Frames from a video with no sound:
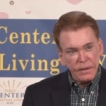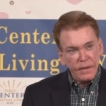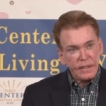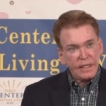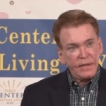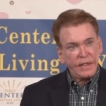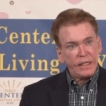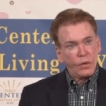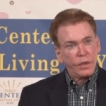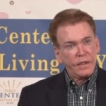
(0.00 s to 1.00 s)
this
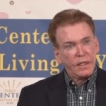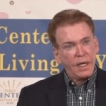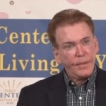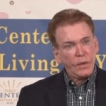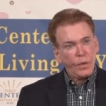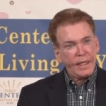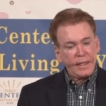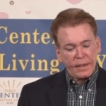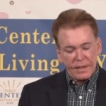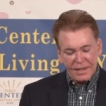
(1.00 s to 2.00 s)
evening or in the coming
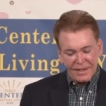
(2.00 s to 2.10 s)
week,